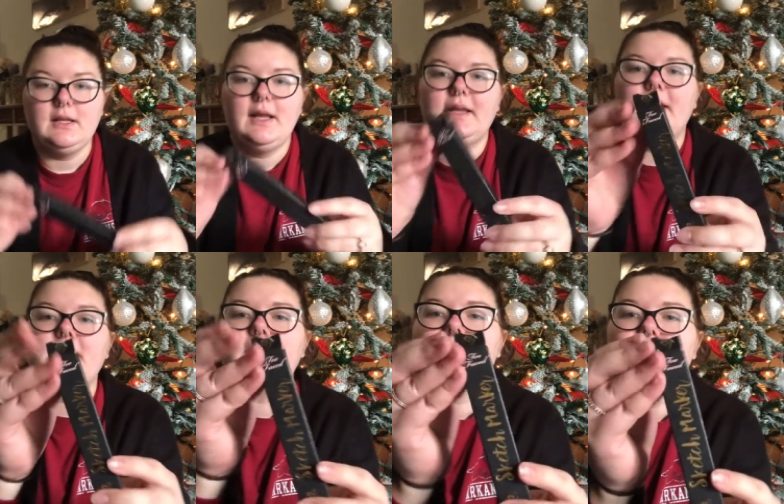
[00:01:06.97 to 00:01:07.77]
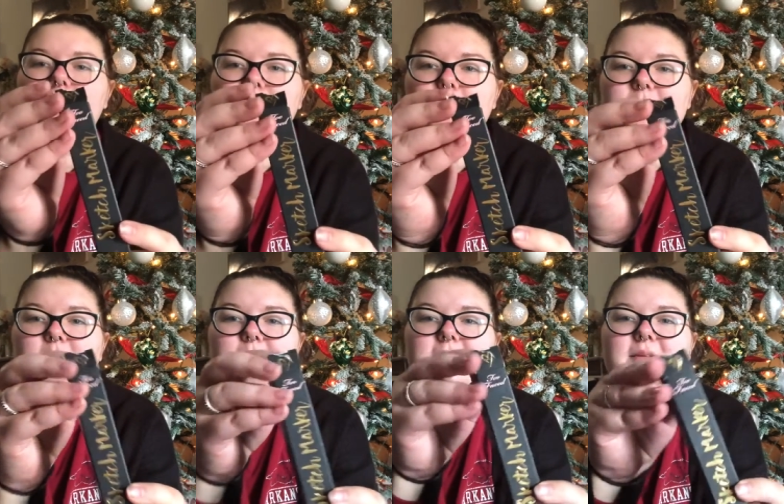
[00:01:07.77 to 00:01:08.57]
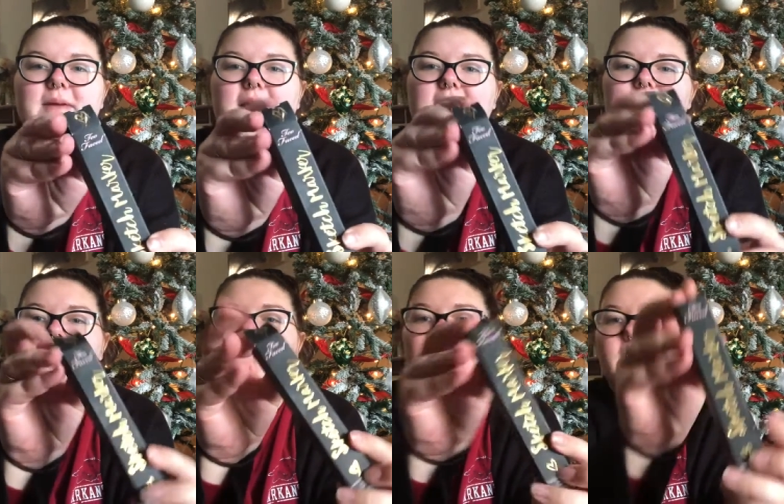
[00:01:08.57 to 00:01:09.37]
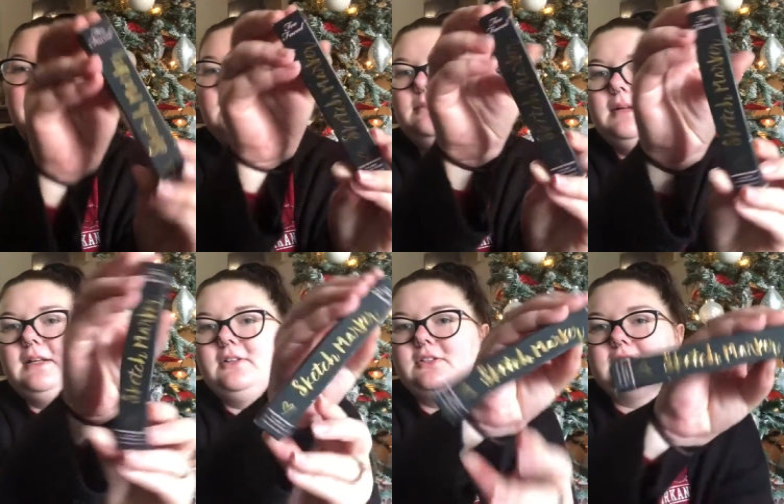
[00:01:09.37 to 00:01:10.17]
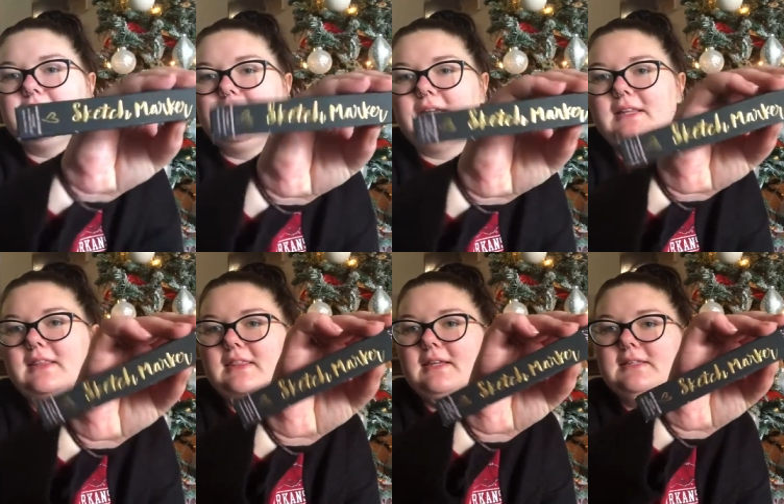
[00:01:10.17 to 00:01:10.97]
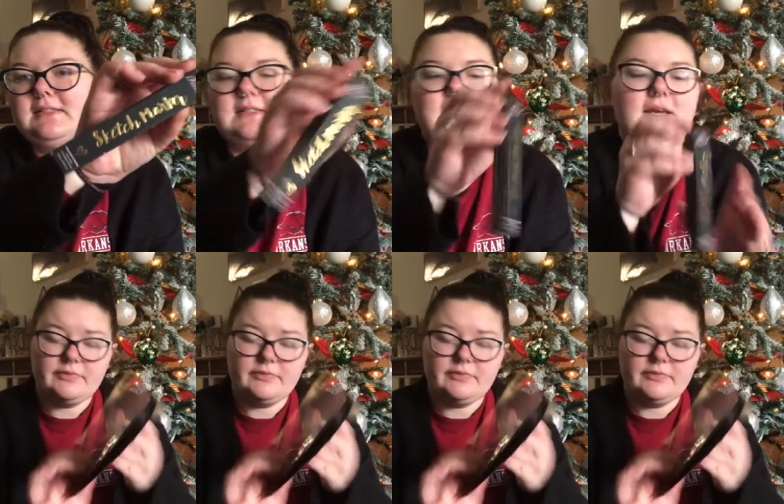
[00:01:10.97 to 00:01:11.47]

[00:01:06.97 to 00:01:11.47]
I kind of ripped open the packaging already, but it looks like this.